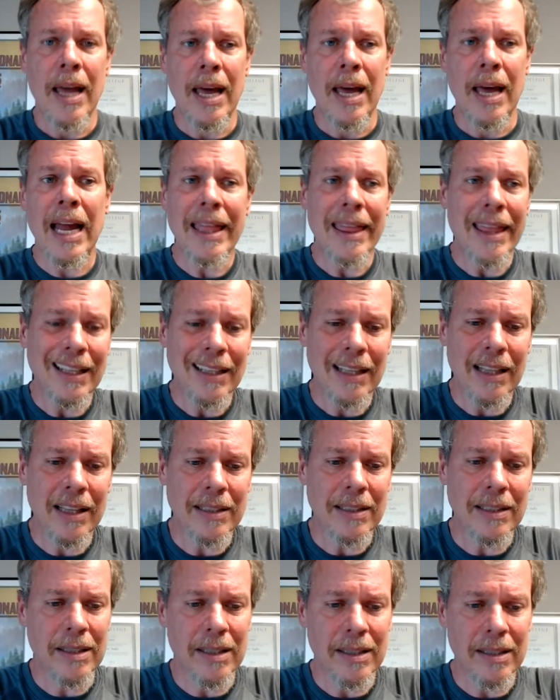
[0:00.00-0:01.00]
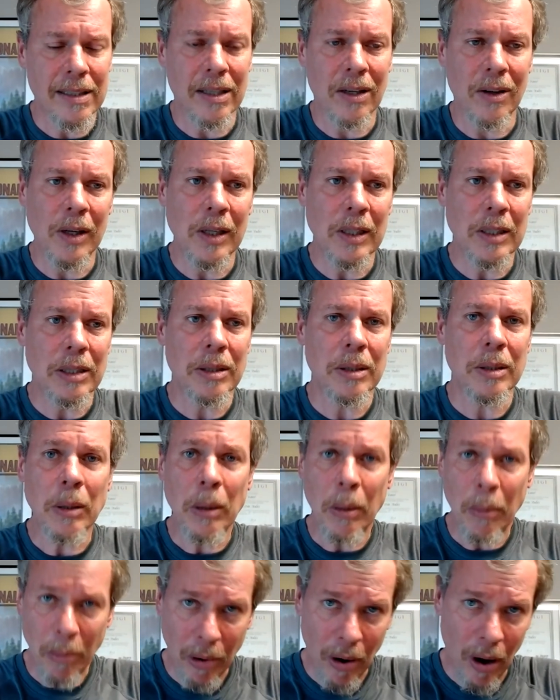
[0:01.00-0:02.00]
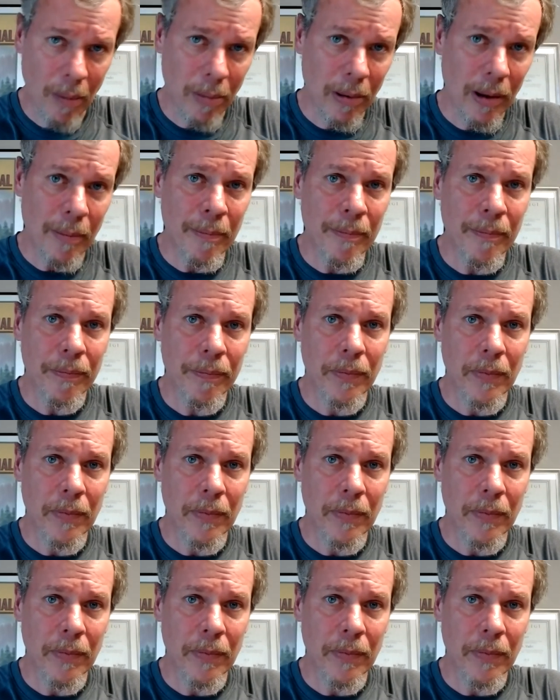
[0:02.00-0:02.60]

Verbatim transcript: And I think that this is a serious problem